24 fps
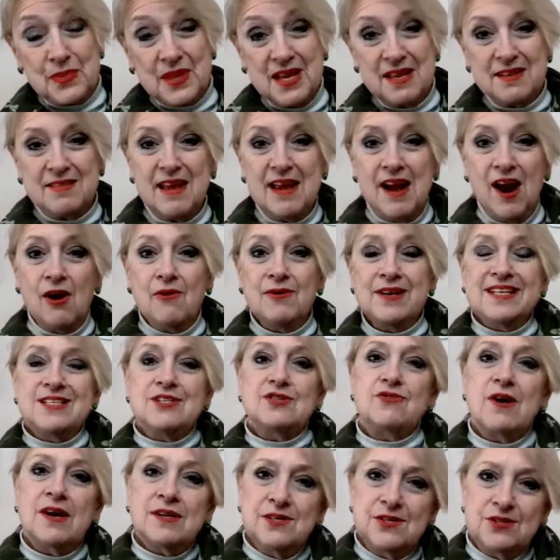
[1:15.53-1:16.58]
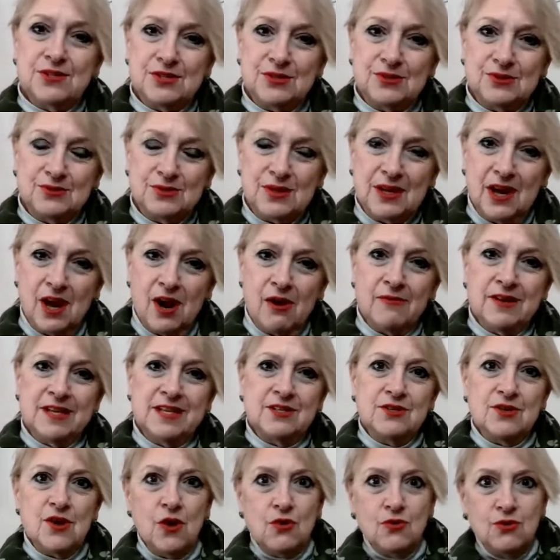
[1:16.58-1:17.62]
They already trust you, they already
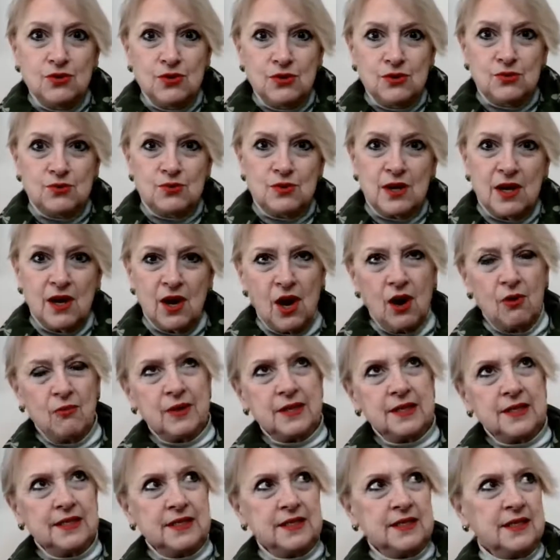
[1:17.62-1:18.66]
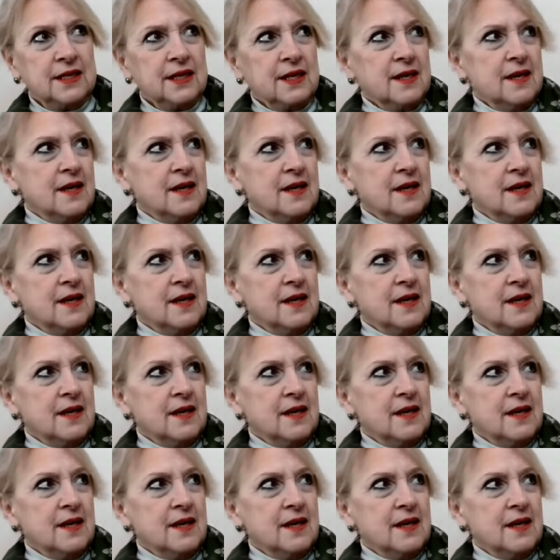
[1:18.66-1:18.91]
know you, they already